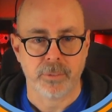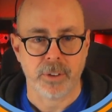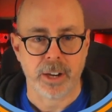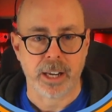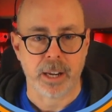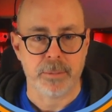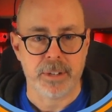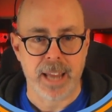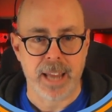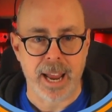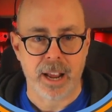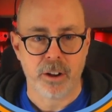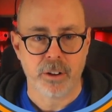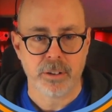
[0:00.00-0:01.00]
If I come
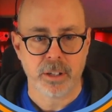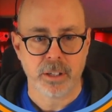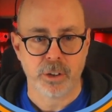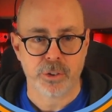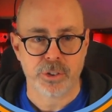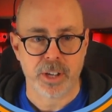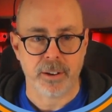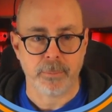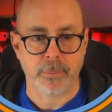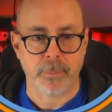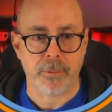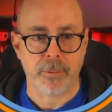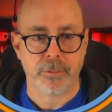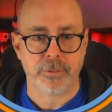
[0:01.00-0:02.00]
down, you'll see
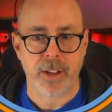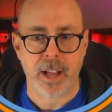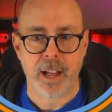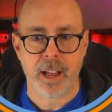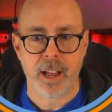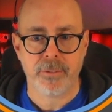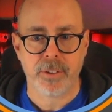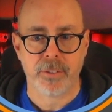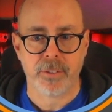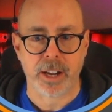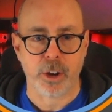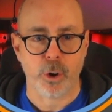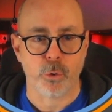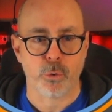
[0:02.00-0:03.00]
my five.
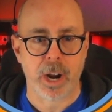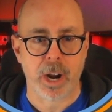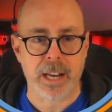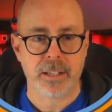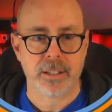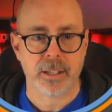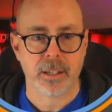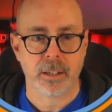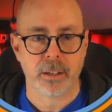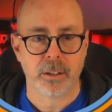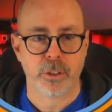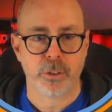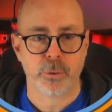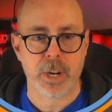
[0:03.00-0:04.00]
If I go right,
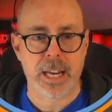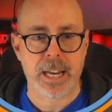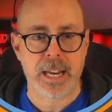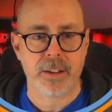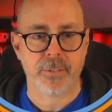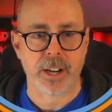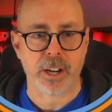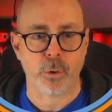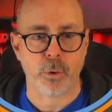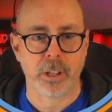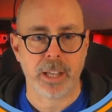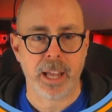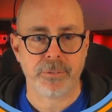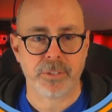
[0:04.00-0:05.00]
three. If I
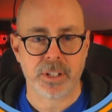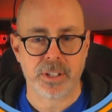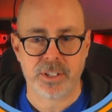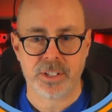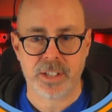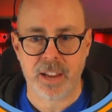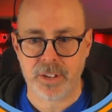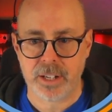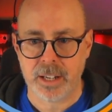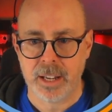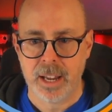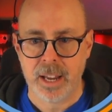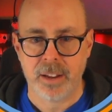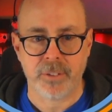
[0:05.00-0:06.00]
go left,
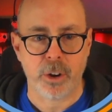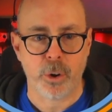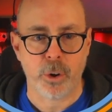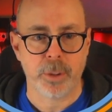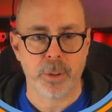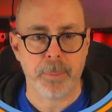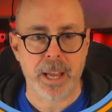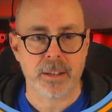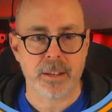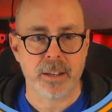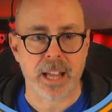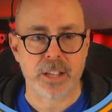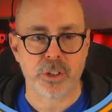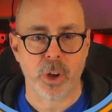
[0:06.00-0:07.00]
seven. If I hold the
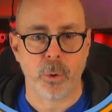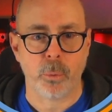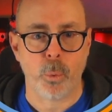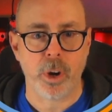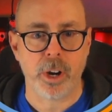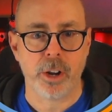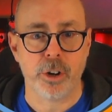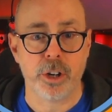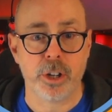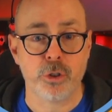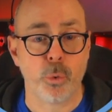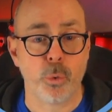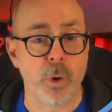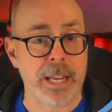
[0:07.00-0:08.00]
button, that's
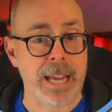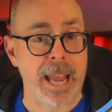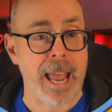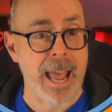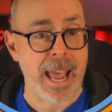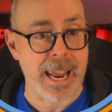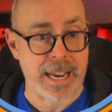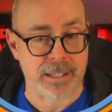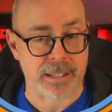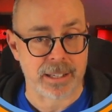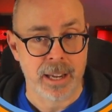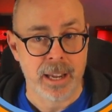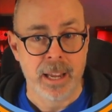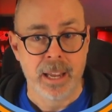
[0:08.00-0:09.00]

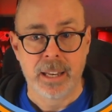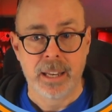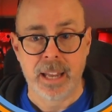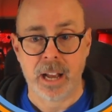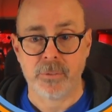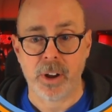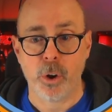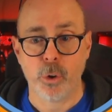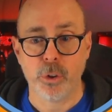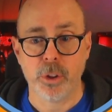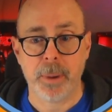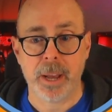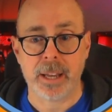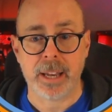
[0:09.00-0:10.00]
128. Now, if I
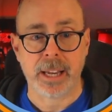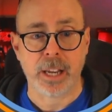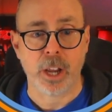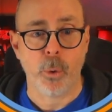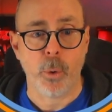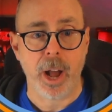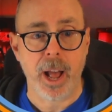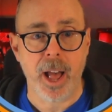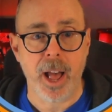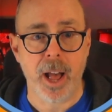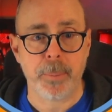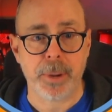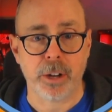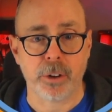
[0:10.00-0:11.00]
hold the button and go
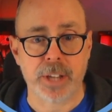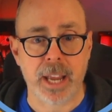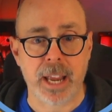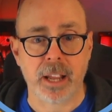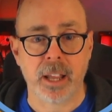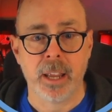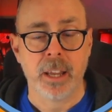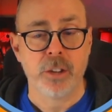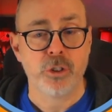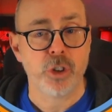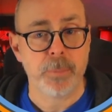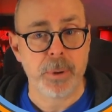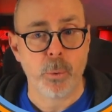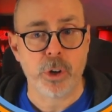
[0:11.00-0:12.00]
up, it'll take,
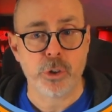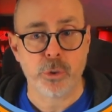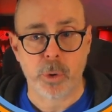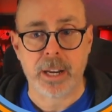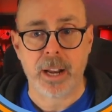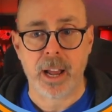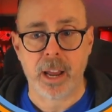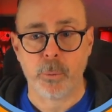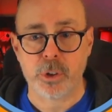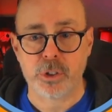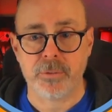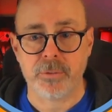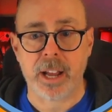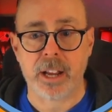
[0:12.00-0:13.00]
should be 129,
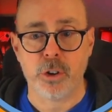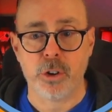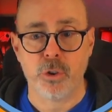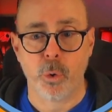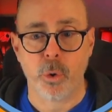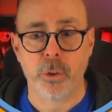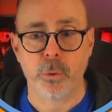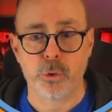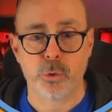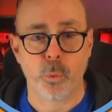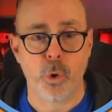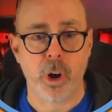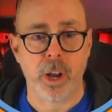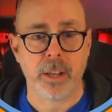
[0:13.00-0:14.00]
which the value north
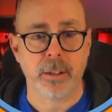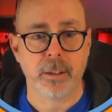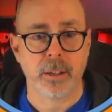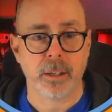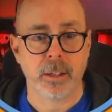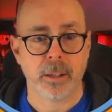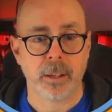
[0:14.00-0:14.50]
was one.